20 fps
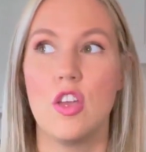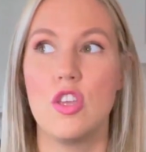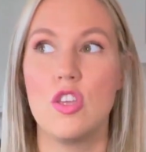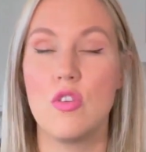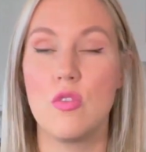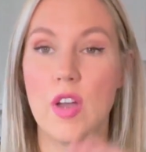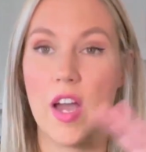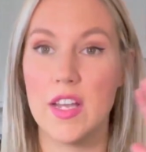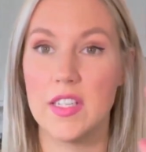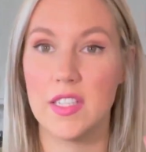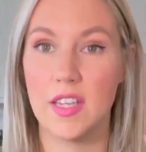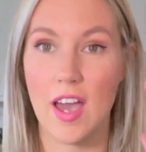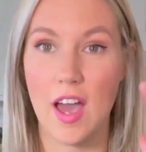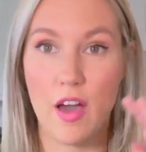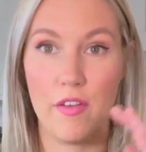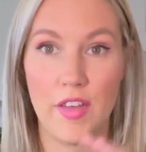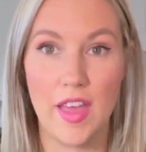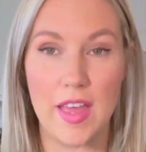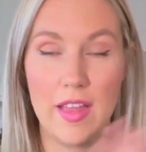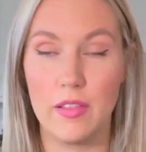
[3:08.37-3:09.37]
You guys
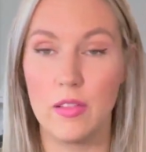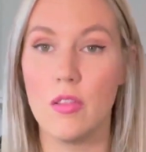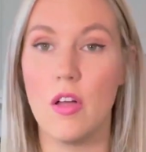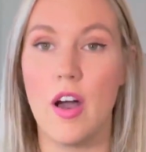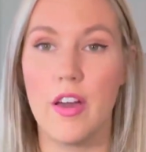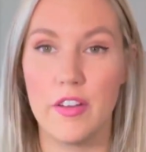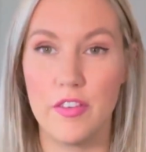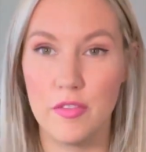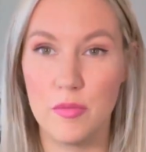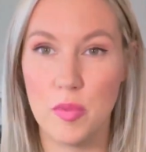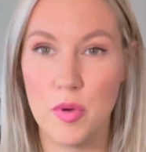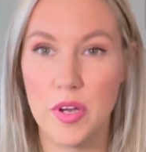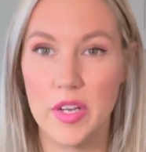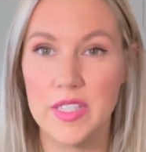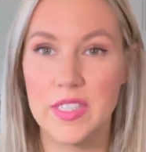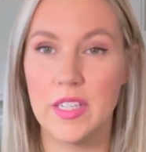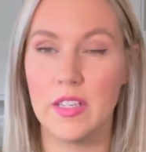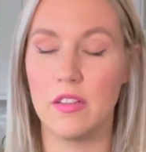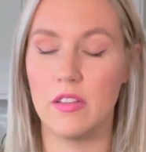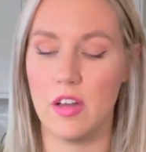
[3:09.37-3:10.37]
have a lot of
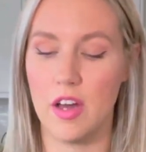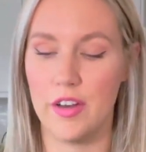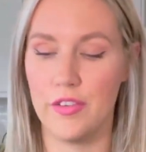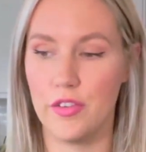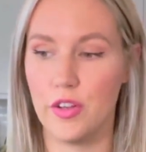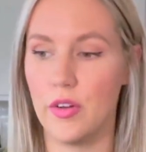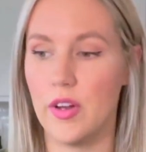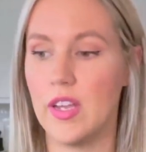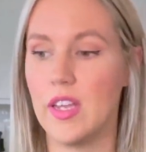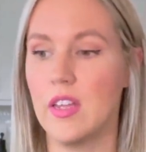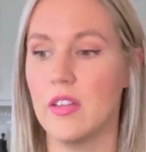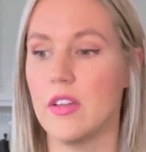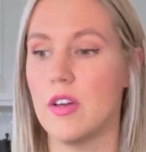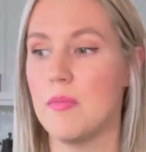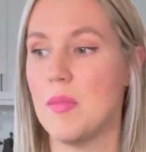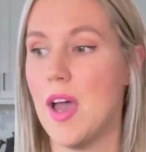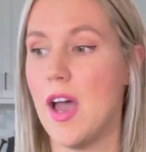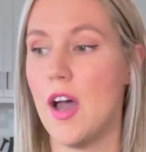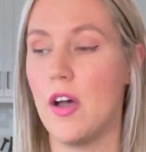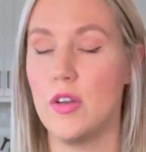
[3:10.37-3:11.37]
books and a lot of
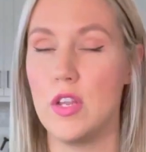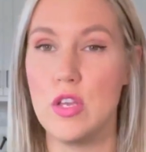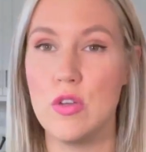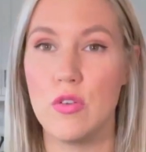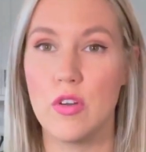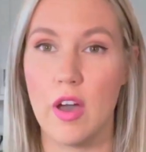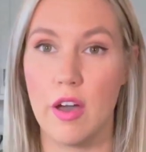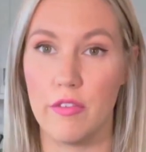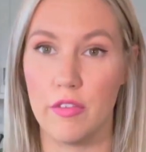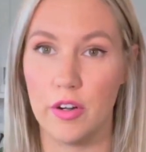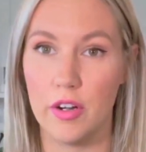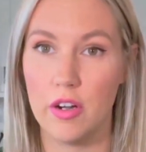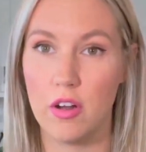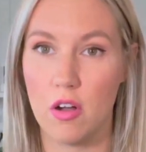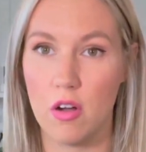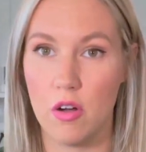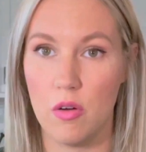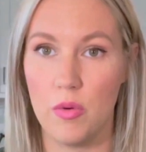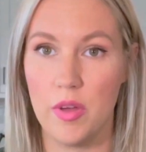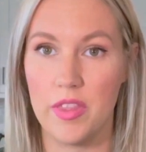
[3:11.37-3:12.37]
curriculum. How do you cover it
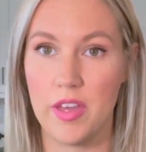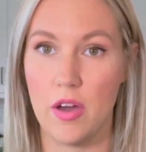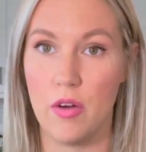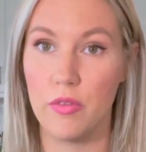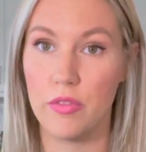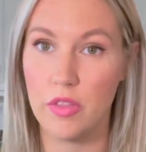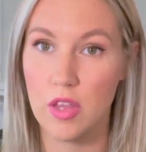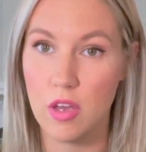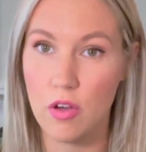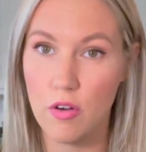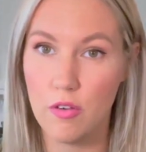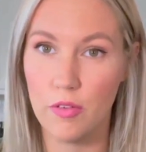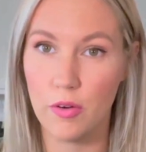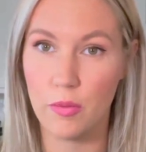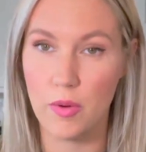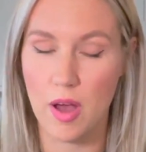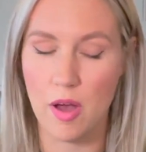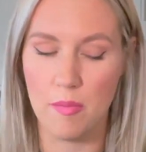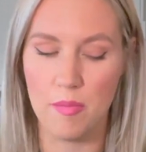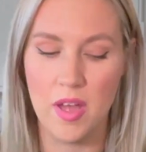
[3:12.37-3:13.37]
all without the
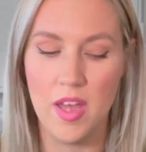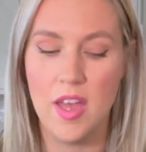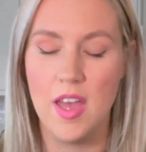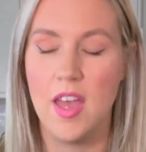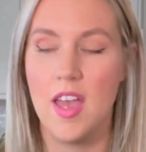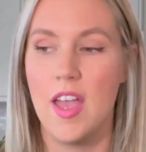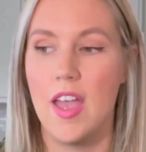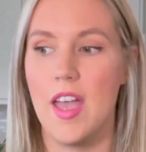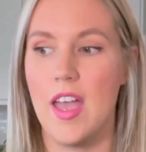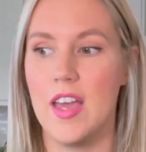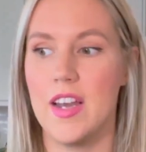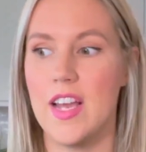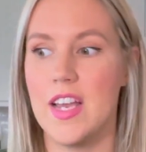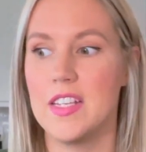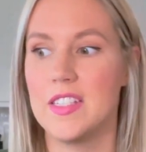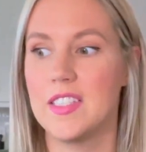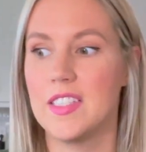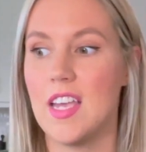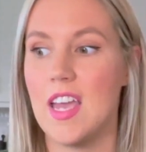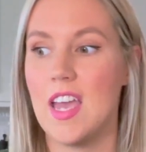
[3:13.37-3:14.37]
overwhelm? And I
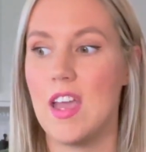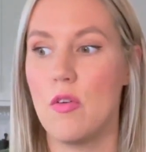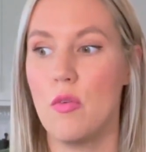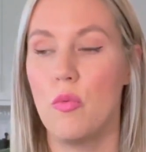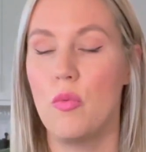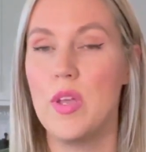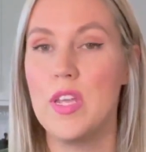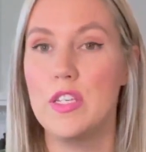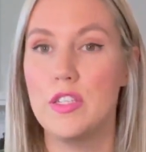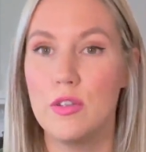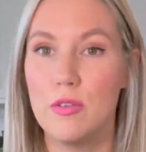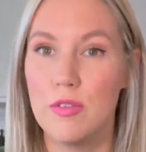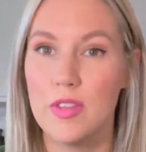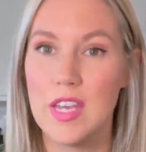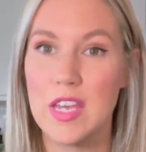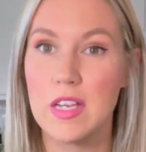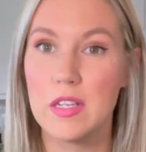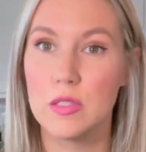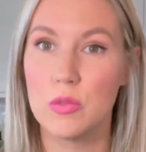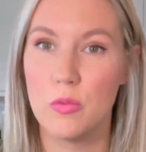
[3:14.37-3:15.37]
say, we do
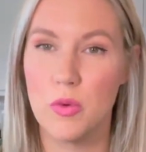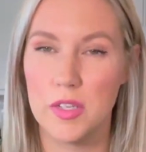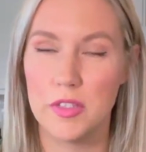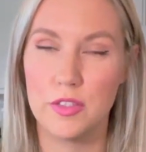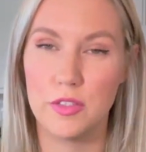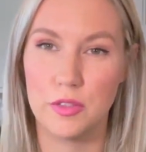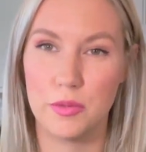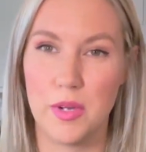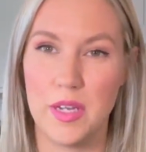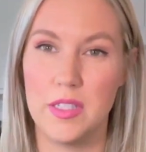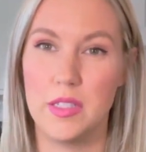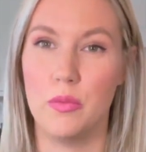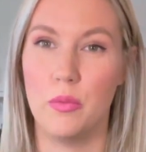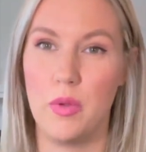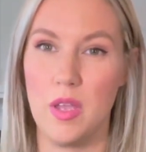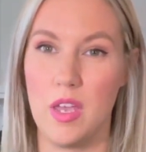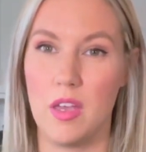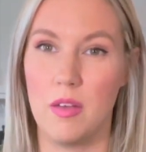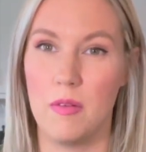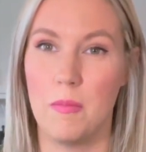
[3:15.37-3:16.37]
things once or twice a
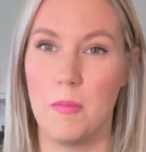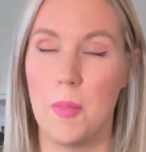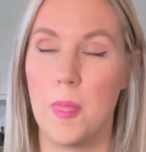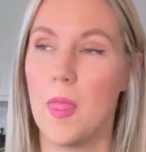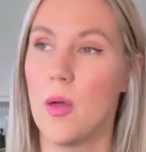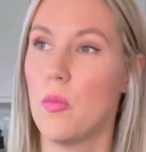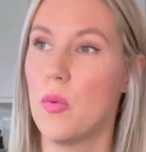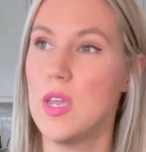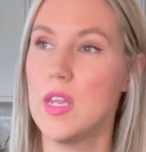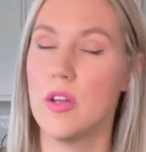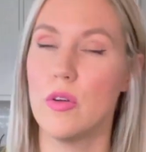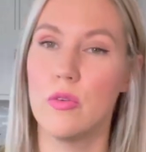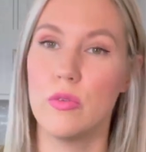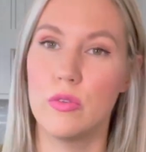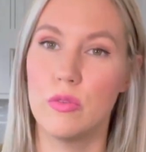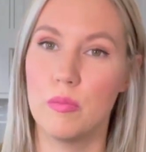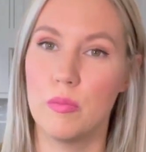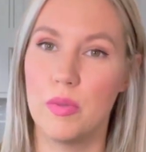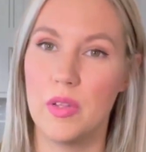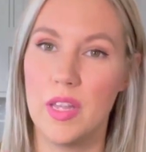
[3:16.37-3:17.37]
week. We
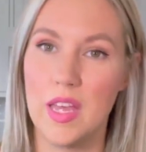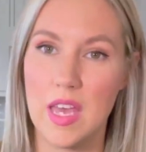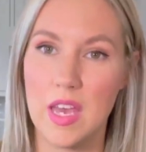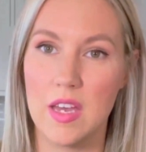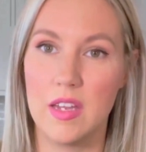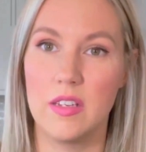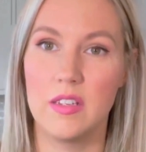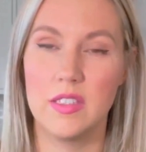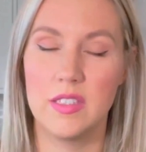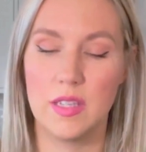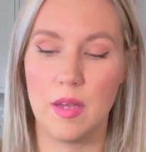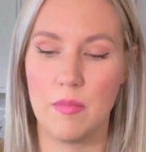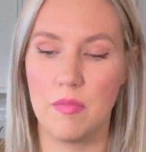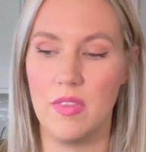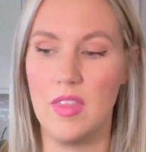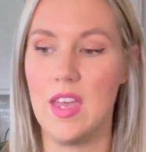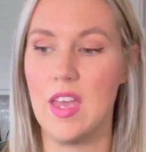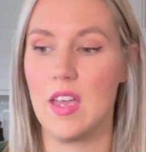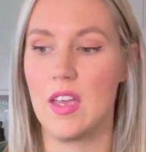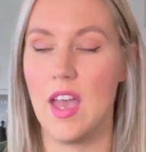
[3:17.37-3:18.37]
don't plan
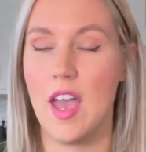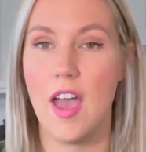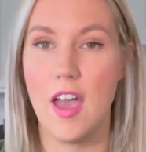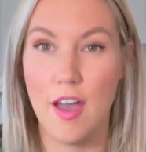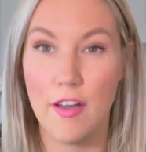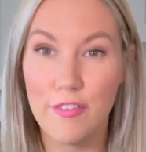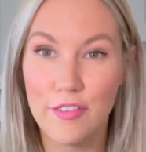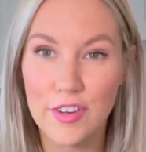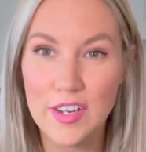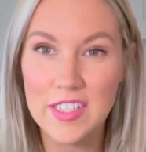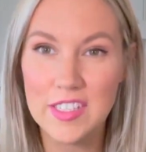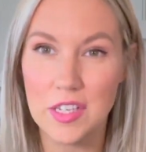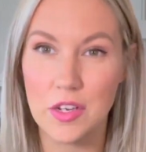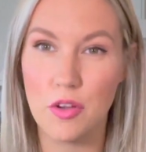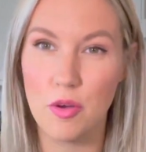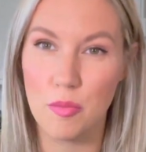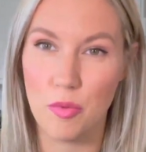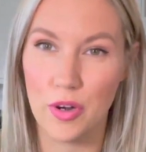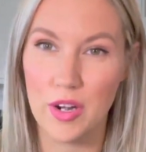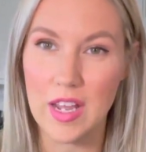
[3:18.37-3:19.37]
something every
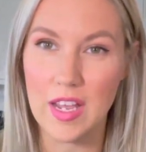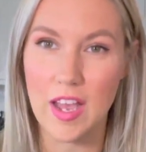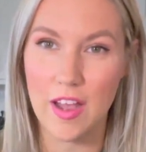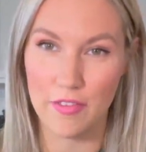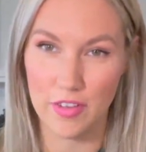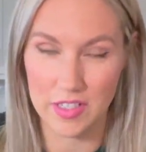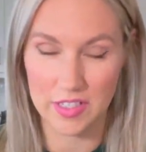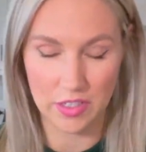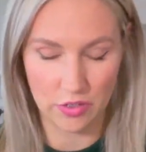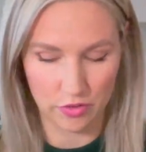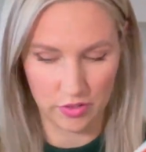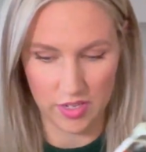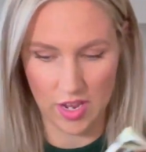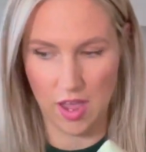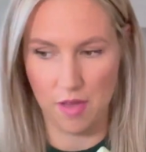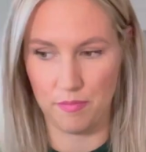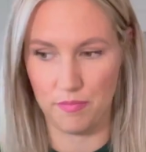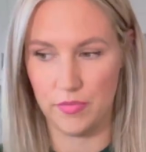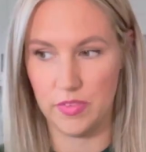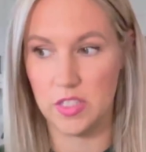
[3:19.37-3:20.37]
single morning, every single
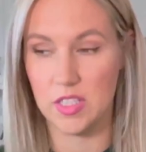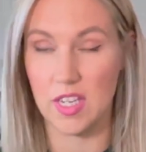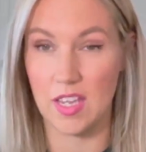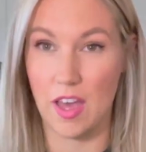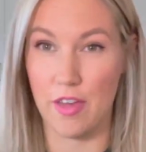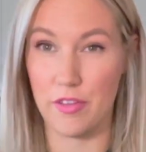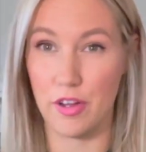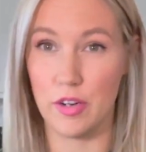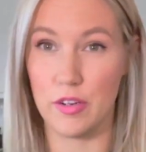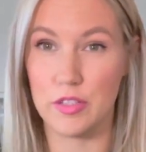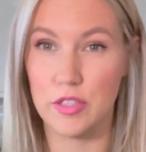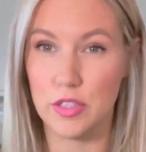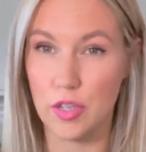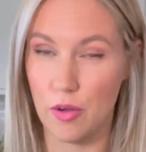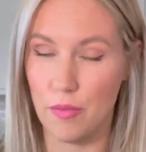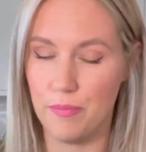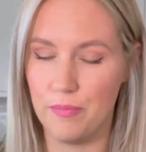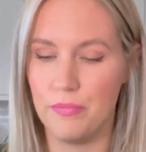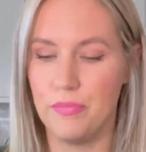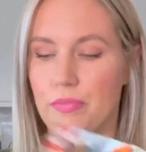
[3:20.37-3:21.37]
day together.
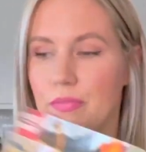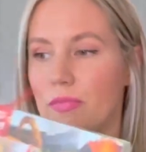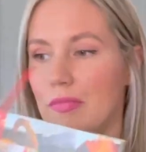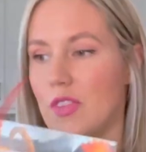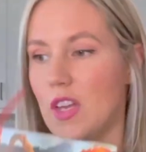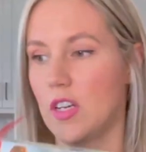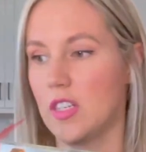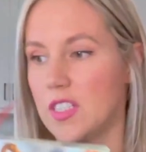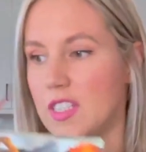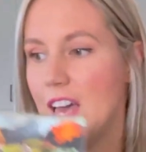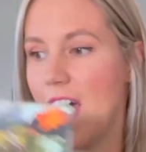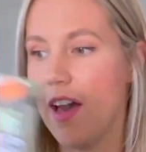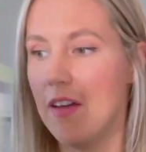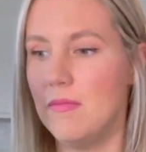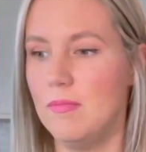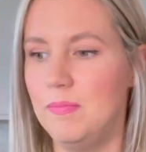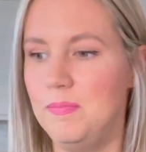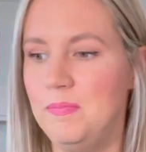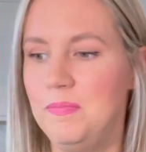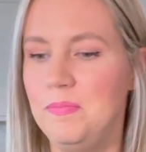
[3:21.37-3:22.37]
So there's that.